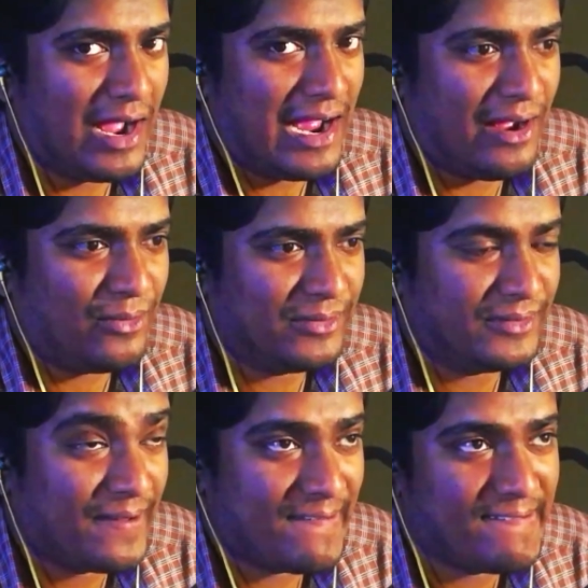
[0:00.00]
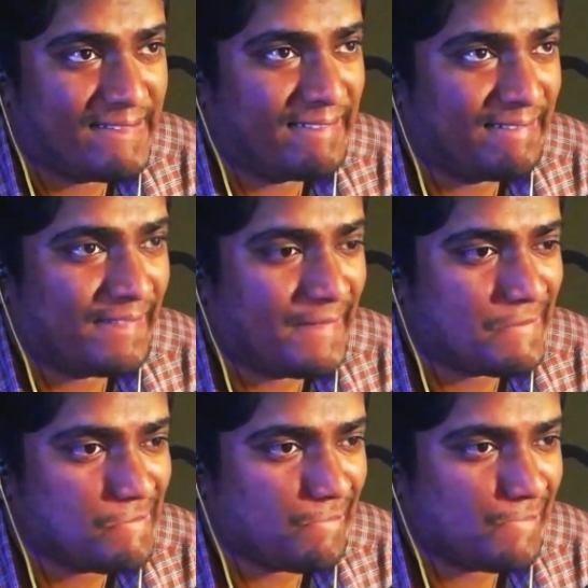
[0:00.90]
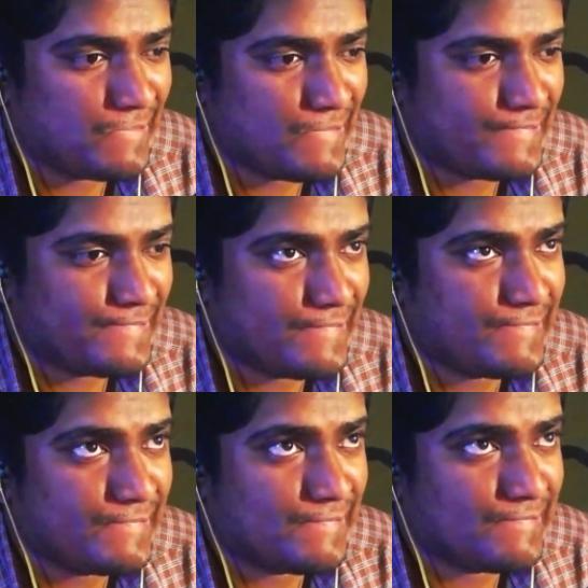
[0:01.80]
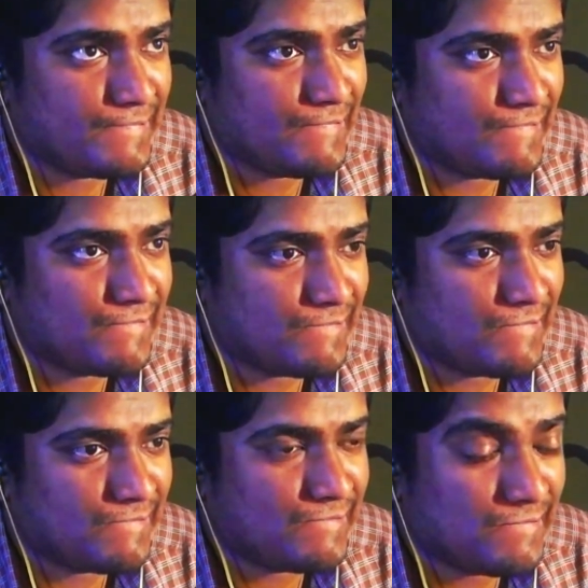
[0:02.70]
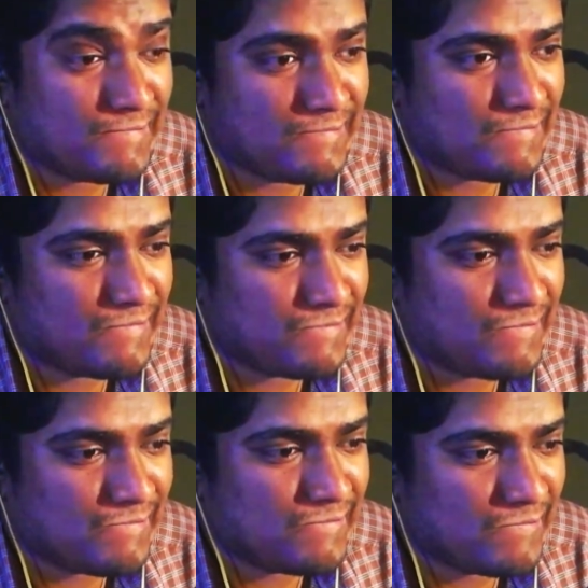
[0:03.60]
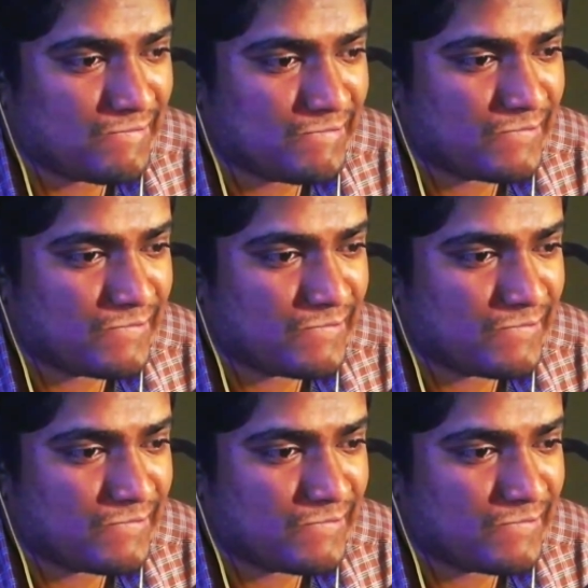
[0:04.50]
Nicholas I was succeeded by his son, Alexander II.